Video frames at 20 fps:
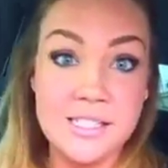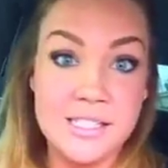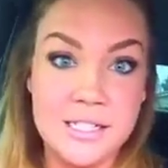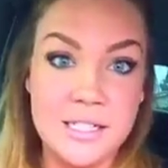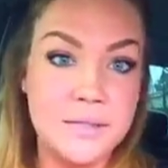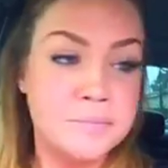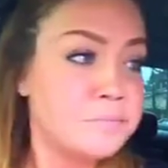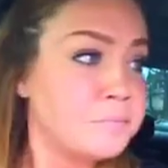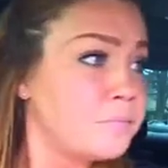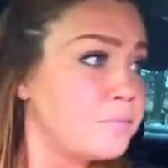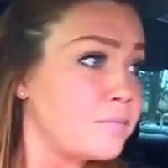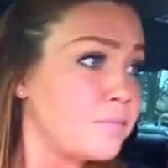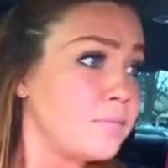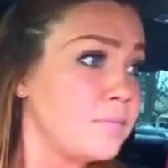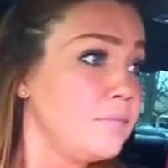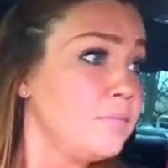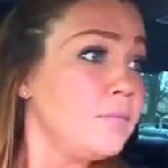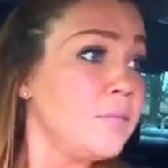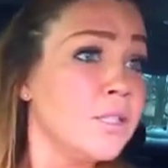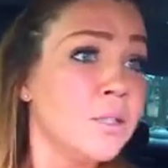then,
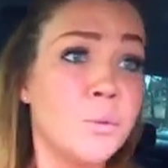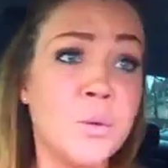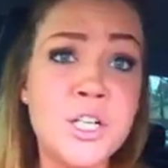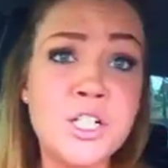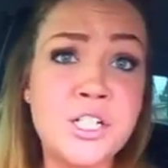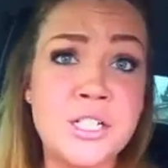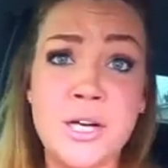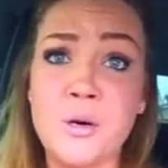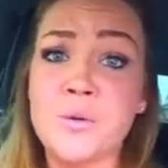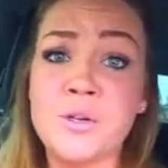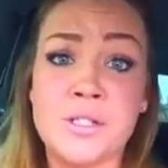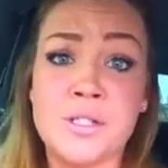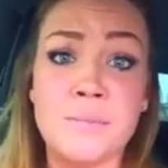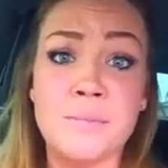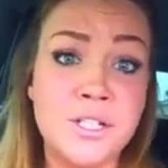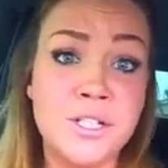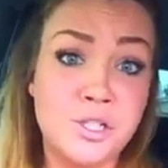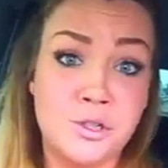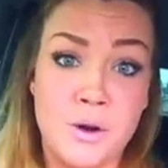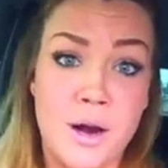which there was a
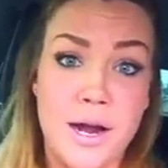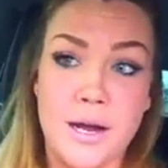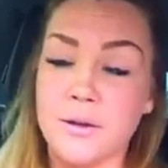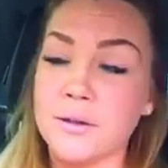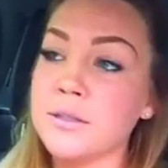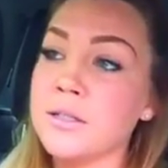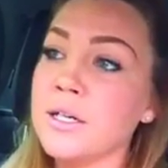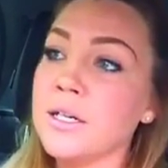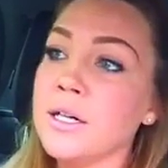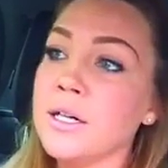mistrial.